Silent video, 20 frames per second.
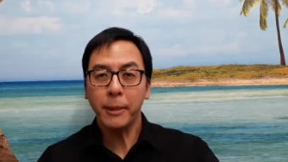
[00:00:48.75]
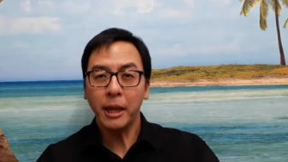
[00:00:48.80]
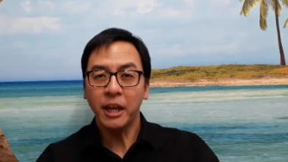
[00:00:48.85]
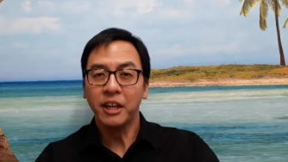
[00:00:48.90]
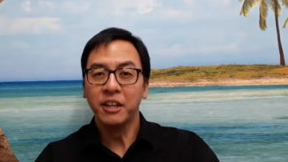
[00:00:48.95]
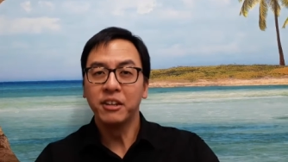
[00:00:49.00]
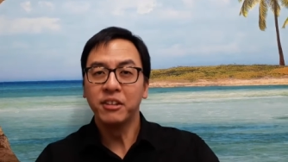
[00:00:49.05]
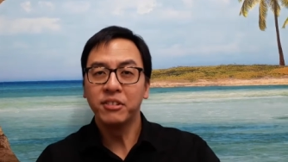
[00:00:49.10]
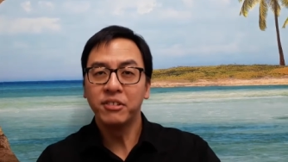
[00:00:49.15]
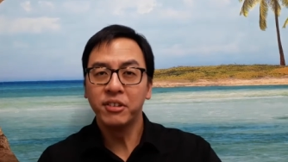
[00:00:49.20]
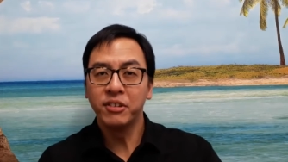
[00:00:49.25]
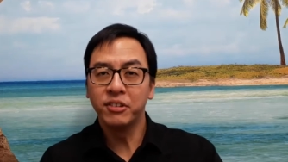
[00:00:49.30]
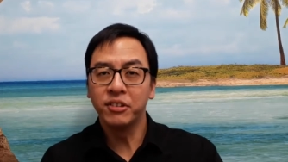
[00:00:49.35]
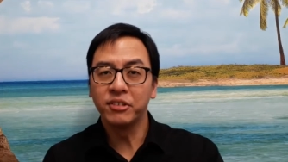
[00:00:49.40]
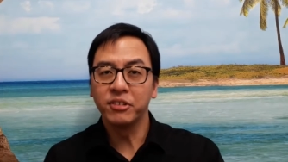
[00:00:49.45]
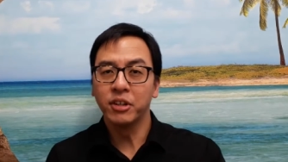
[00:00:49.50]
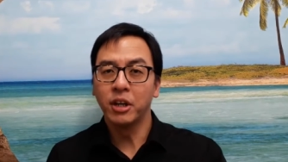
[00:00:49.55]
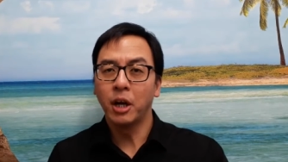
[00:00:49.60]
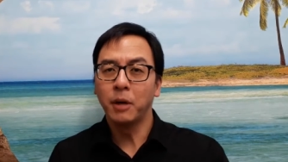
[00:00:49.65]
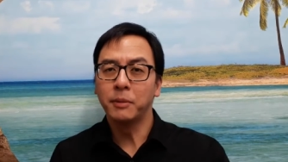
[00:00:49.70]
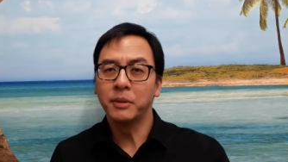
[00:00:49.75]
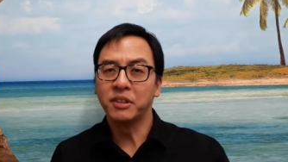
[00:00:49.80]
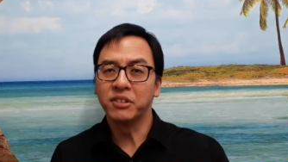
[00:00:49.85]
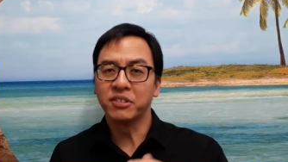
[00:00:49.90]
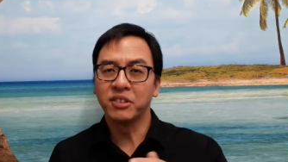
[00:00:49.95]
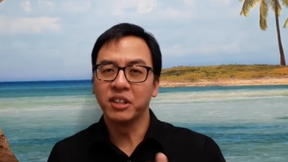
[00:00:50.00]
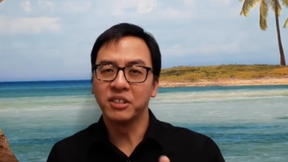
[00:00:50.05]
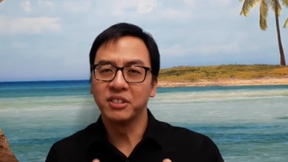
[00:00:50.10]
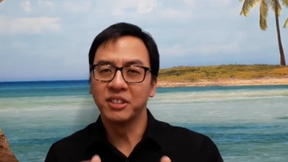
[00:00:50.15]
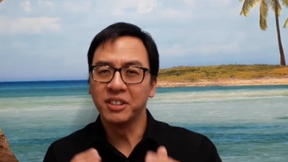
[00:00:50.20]
In this series, I'll be
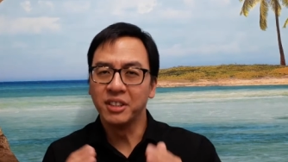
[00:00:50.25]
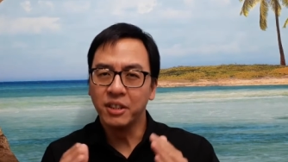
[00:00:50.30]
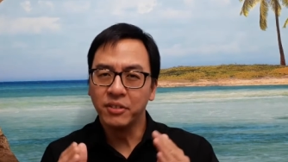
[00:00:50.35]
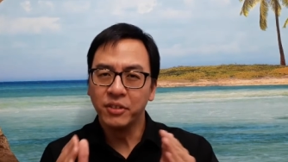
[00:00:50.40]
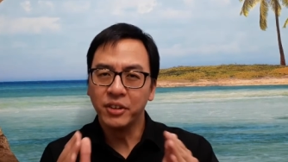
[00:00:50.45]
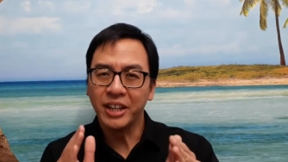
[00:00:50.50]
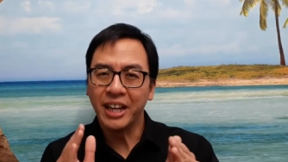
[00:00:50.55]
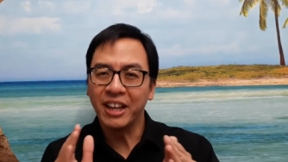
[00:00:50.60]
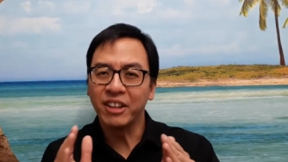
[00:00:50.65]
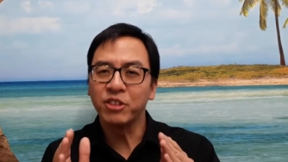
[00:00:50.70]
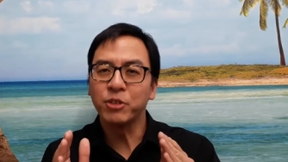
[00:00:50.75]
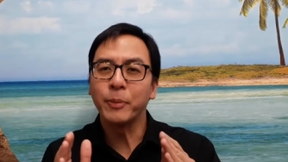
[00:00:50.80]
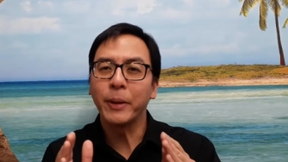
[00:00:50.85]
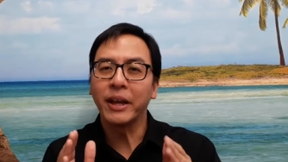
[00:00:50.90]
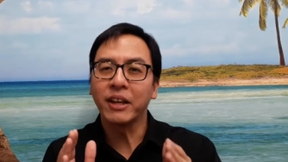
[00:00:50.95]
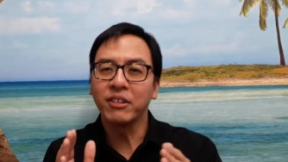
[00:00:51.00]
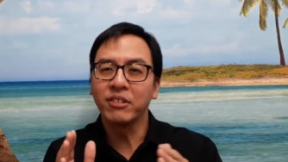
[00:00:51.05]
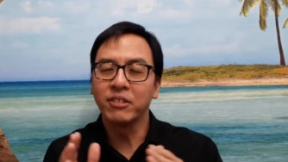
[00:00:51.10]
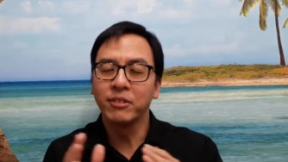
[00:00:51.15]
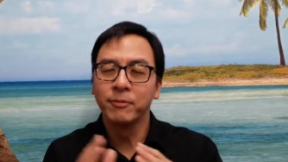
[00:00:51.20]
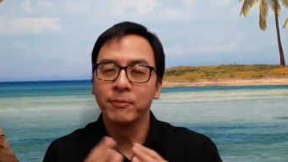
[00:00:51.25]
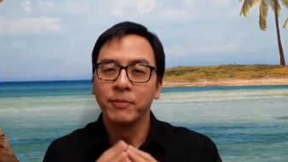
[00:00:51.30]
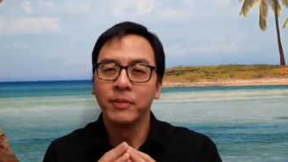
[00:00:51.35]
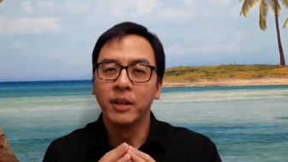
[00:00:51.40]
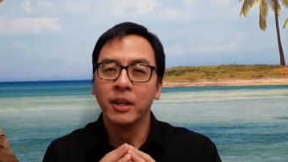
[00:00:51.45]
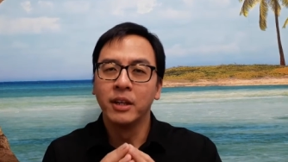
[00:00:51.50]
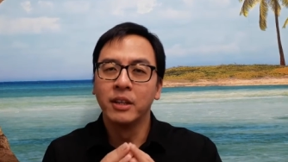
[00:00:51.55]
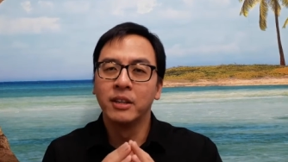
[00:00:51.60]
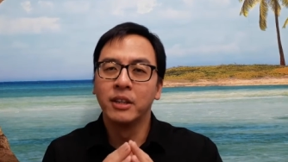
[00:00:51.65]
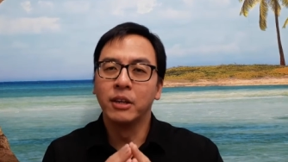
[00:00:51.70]
discussing different aspects
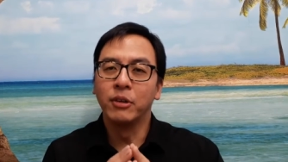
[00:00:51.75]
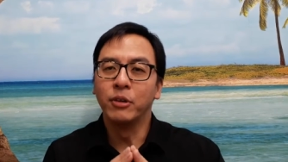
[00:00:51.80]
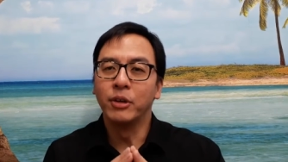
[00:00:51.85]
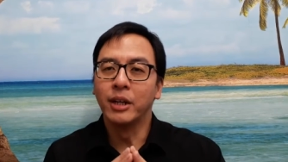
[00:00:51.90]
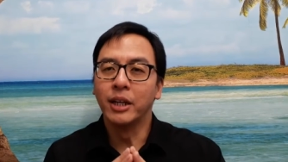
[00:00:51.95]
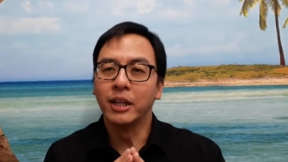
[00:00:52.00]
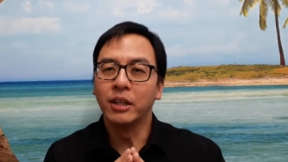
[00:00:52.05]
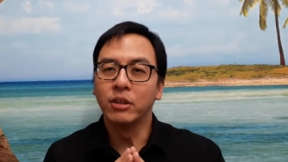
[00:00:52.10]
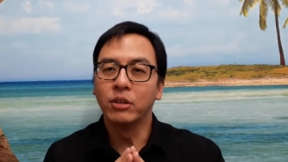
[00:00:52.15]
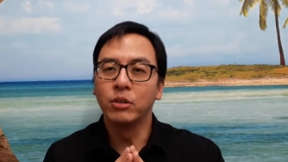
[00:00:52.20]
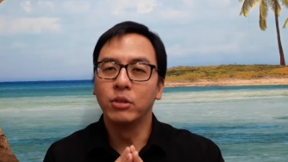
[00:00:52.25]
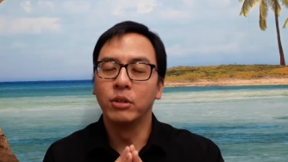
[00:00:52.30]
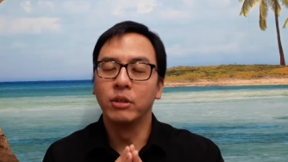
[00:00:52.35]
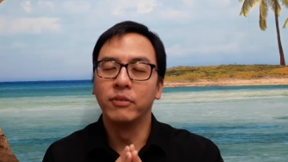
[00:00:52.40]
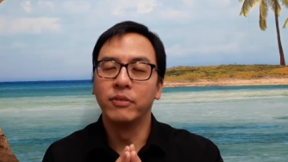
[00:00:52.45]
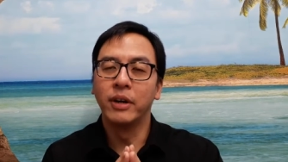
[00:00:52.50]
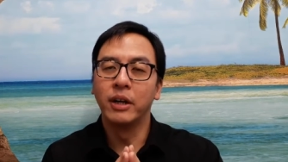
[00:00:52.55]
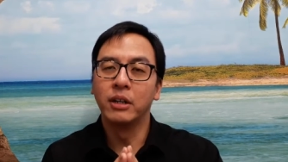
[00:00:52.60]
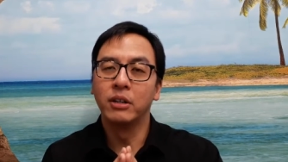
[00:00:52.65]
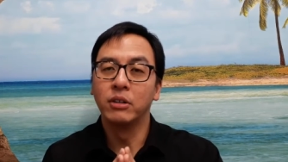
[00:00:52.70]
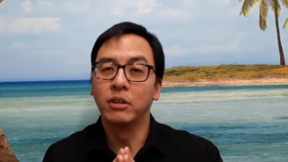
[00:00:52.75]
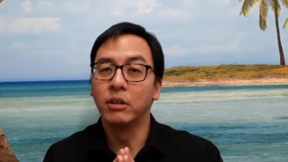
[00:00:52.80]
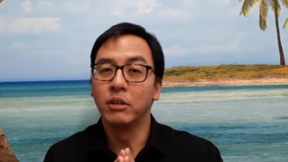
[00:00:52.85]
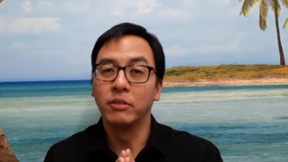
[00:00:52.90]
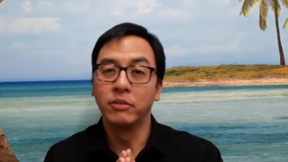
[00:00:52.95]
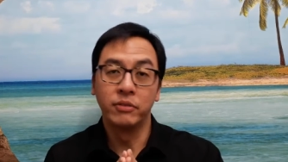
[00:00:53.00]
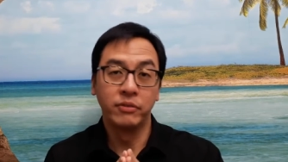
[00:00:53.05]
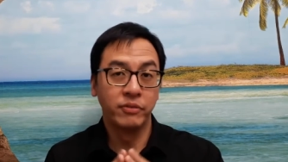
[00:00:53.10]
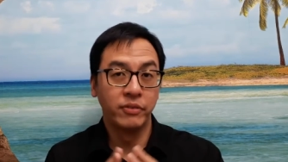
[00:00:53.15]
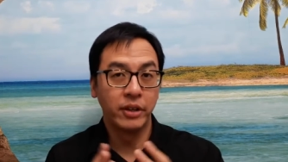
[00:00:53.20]
that relate to the value
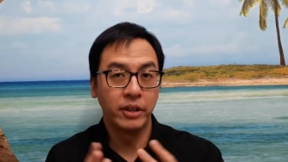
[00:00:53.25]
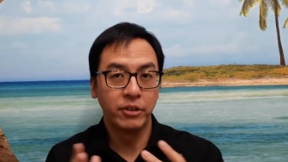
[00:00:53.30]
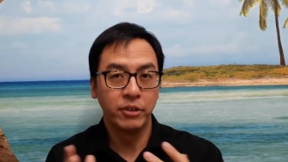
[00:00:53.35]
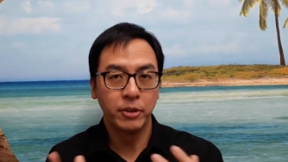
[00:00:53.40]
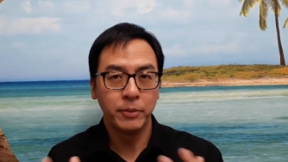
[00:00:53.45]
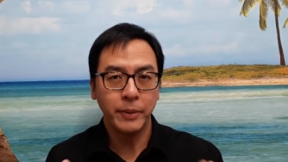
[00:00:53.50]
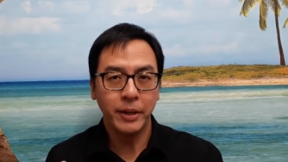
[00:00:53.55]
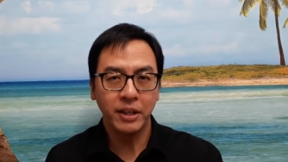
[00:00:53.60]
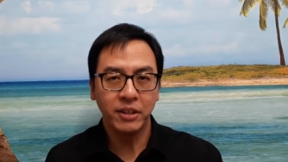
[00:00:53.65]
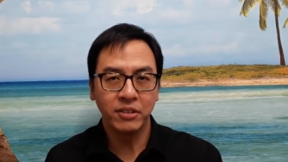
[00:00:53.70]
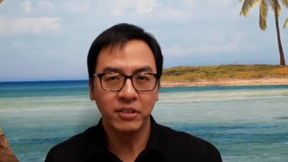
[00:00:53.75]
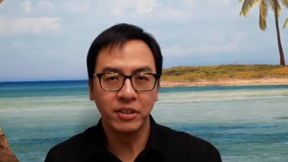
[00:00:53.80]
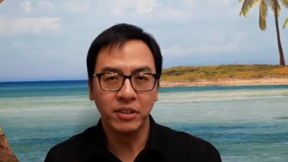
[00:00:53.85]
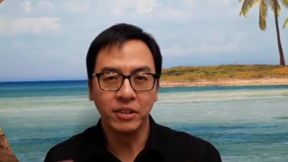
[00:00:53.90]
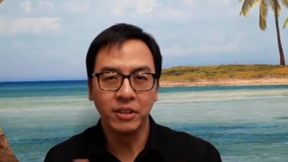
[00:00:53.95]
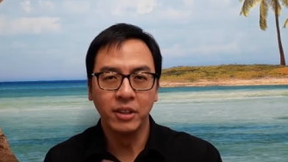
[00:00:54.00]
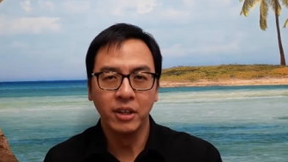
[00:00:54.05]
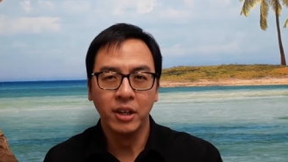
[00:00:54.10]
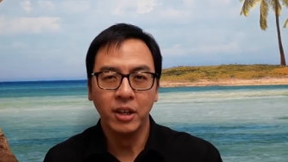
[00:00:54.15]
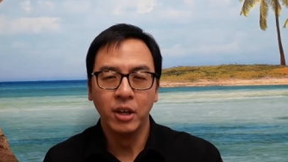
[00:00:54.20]
of veterinary medicine.